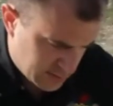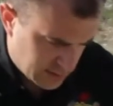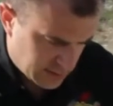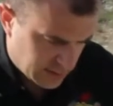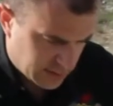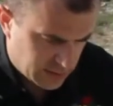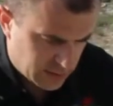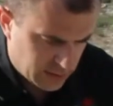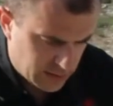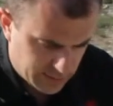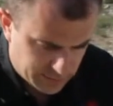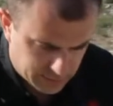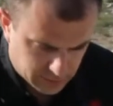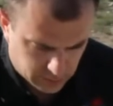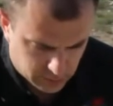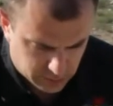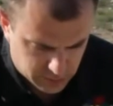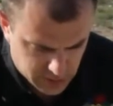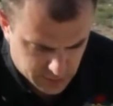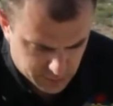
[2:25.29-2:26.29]
and then you have a
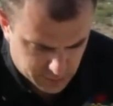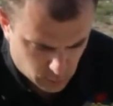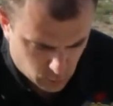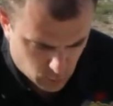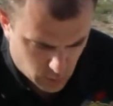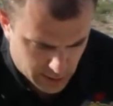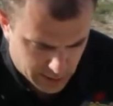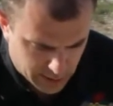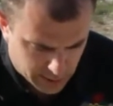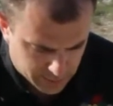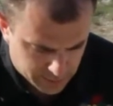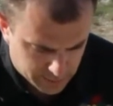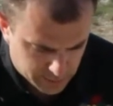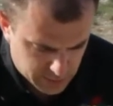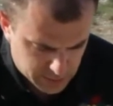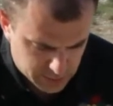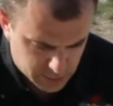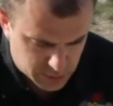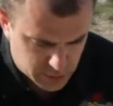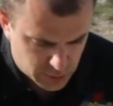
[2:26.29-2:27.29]
little jumper wire.
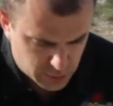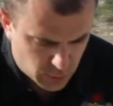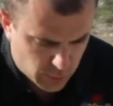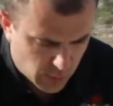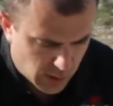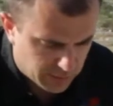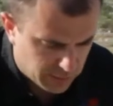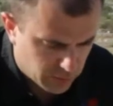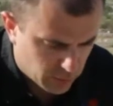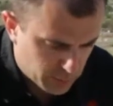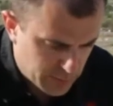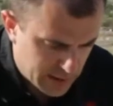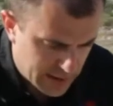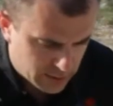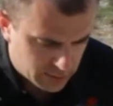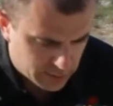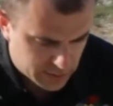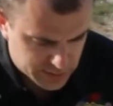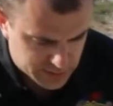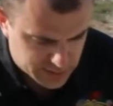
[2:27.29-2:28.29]
These are two 12-volt
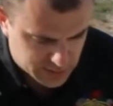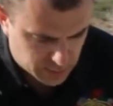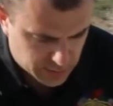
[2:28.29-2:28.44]
batteries.